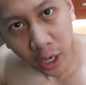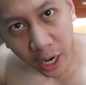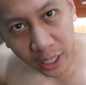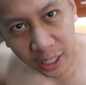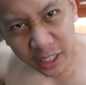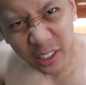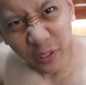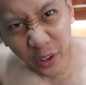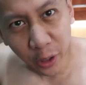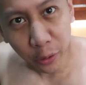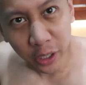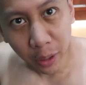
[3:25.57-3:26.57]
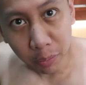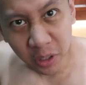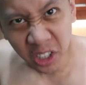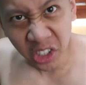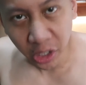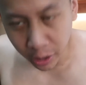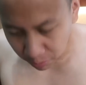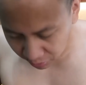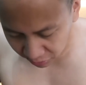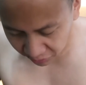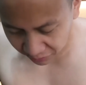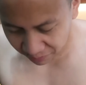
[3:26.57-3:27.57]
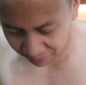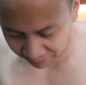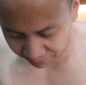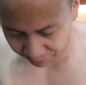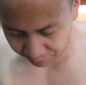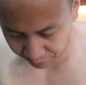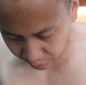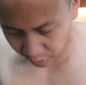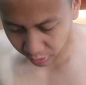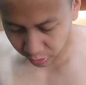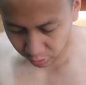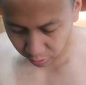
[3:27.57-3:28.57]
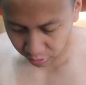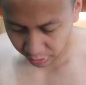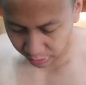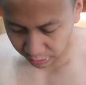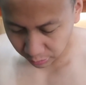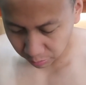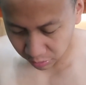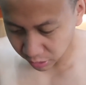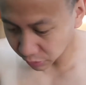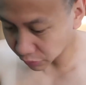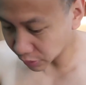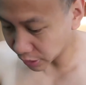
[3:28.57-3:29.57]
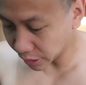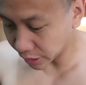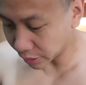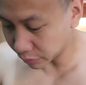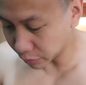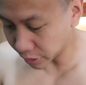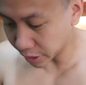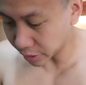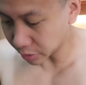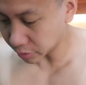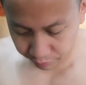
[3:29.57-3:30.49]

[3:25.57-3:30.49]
I like to vary up the shapes. So she has something different every day.